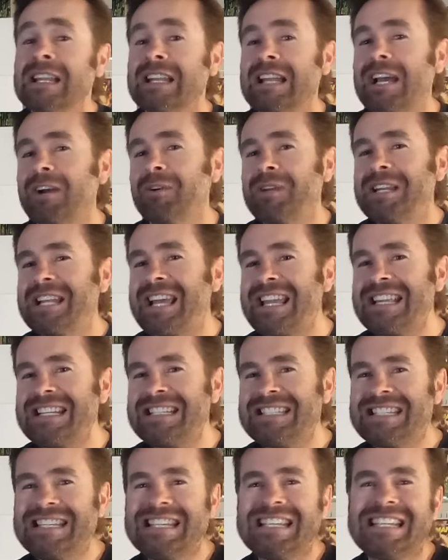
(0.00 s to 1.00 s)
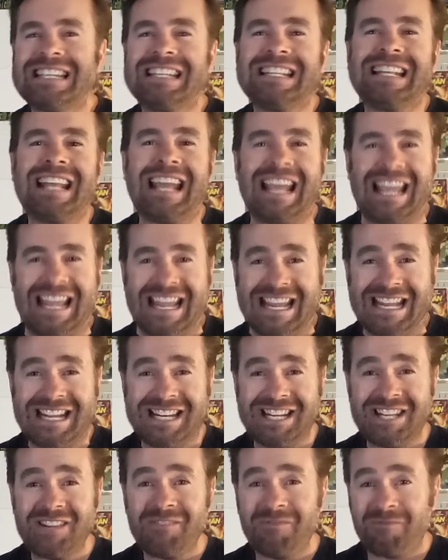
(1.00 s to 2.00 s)
Now, in
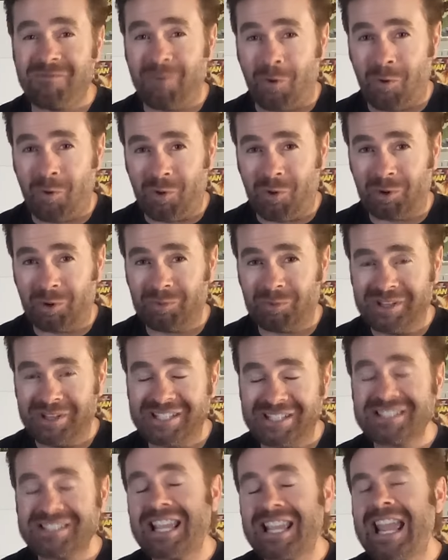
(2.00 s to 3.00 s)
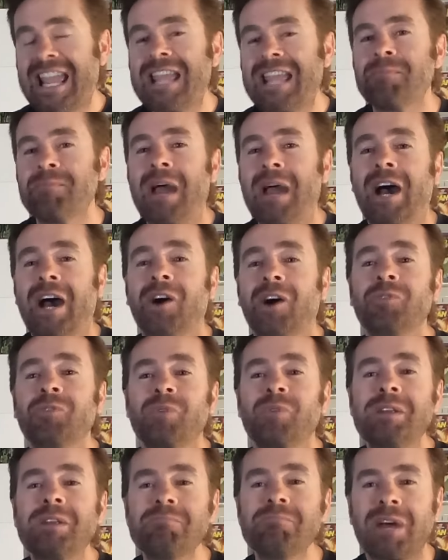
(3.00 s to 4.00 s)
1984, when this came out,
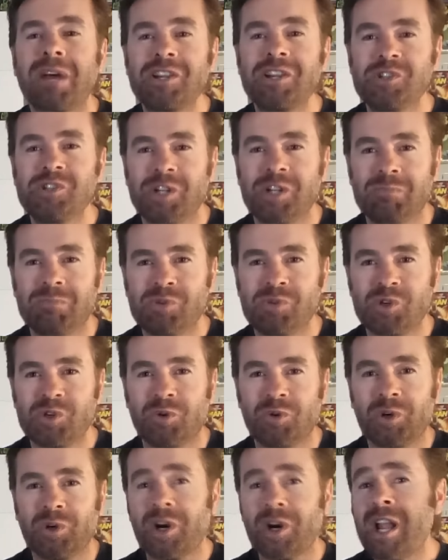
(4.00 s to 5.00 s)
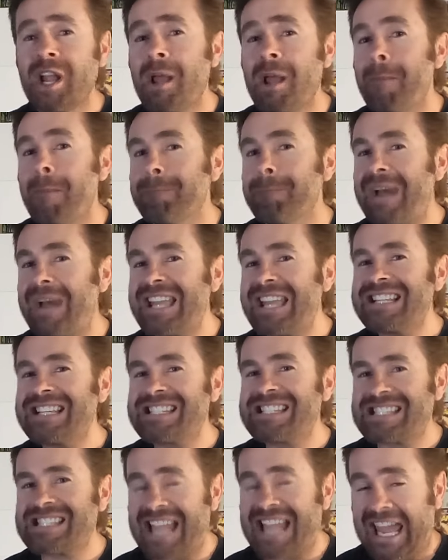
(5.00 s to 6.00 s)
written by Jim Shooter, Mike
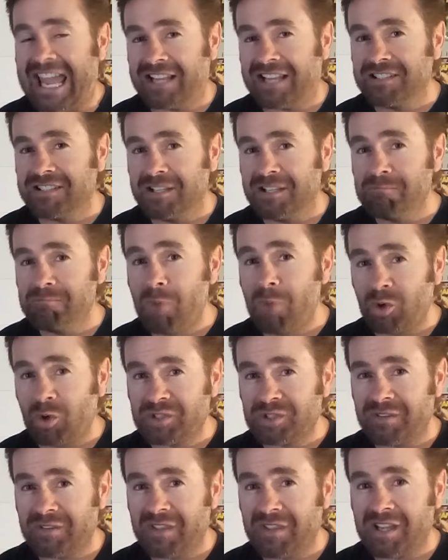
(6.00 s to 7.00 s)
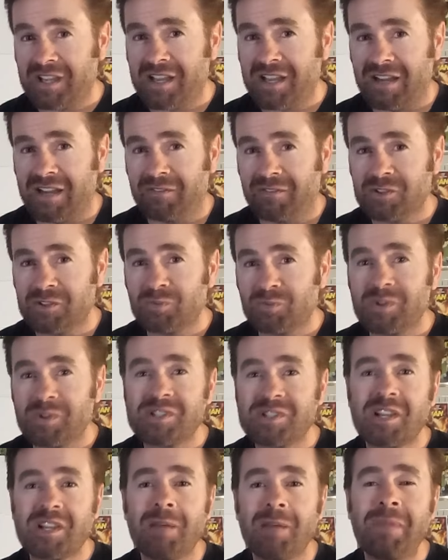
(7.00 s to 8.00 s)
Zeck did most of the covers with
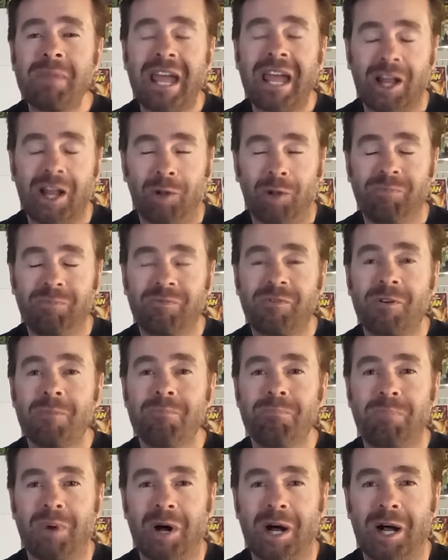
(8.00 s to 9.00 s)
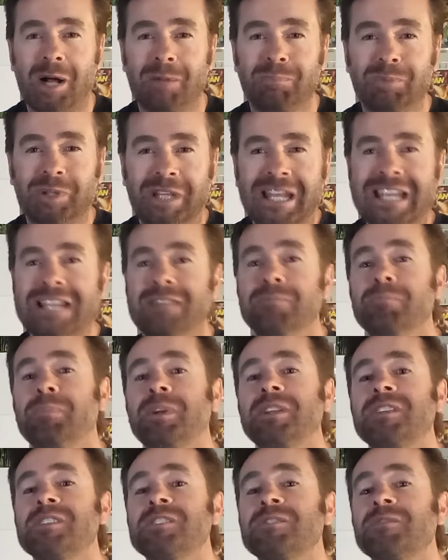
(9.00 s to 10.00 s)
some help from Bob Layton,
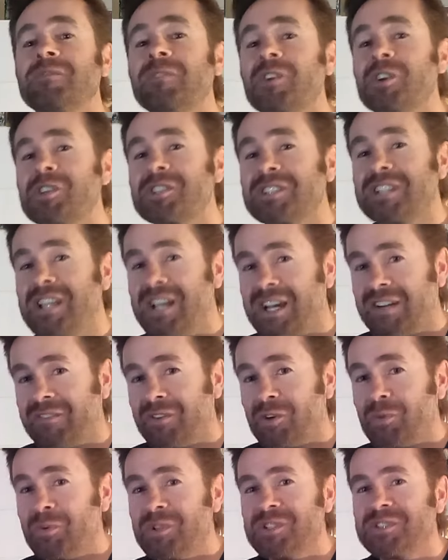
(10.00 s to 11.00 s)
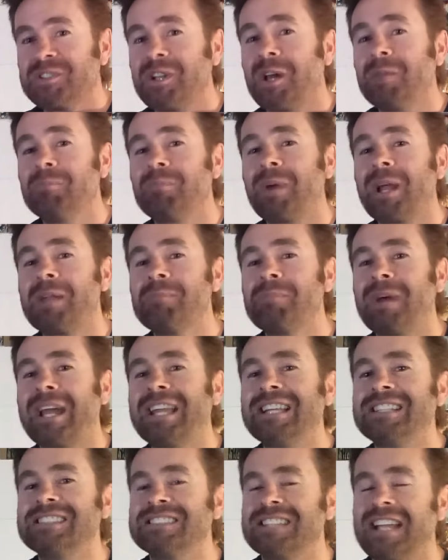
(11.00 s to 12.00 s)
but this first cover was done by
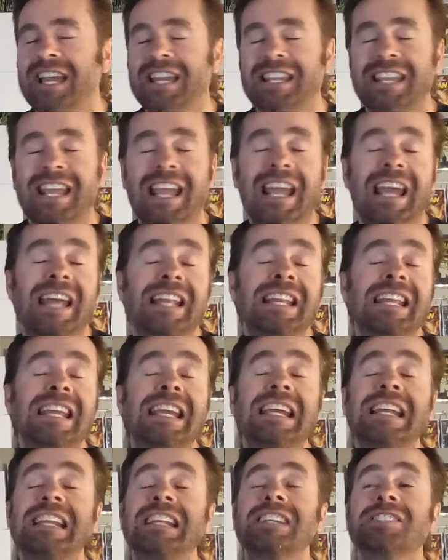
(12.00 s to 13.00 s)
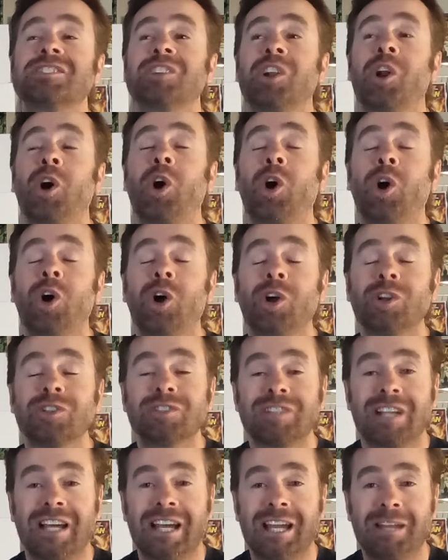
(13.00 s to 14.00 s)
Mike Zeck, and it is an
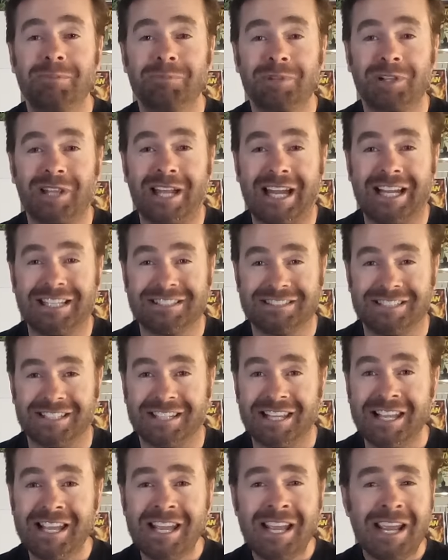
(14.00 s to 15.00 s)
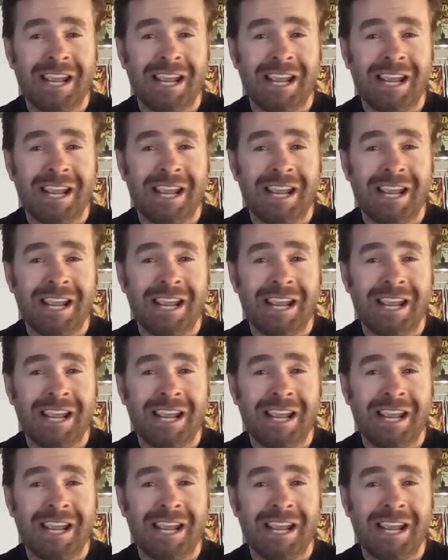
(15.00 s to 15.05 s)
all-time classic.